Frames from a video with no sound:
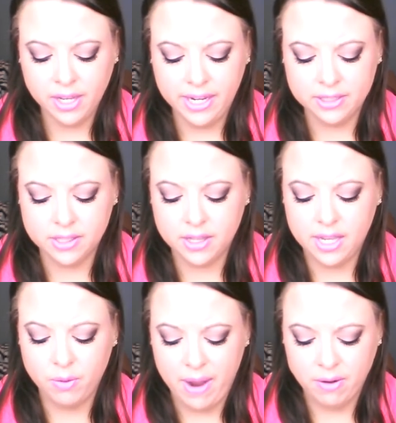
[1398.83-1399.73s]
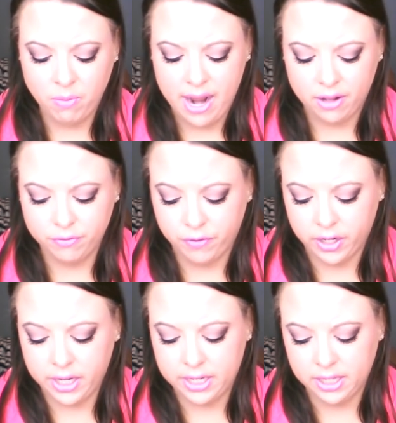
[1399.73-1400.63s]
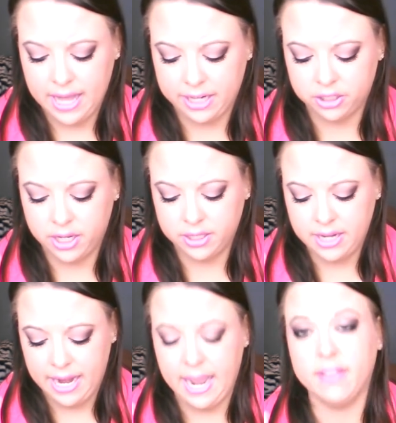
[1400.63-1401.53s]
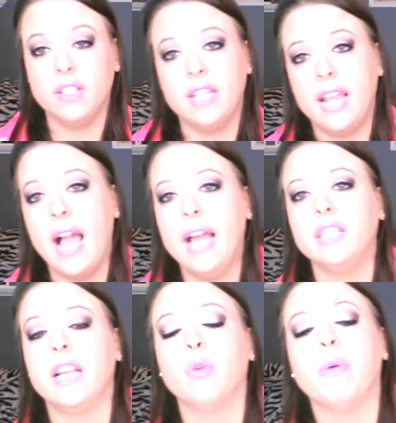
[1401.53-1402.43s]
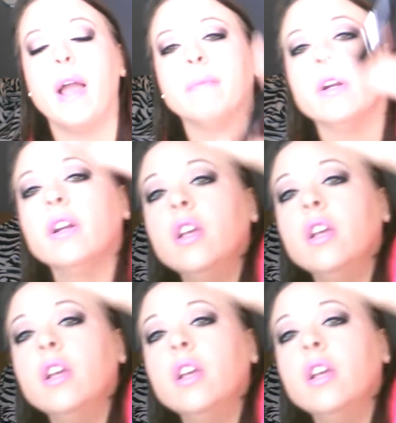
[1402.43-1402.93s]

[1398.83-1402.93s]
is the Wet n Wild Fergie Collection Take on the Day eyeshadow primer.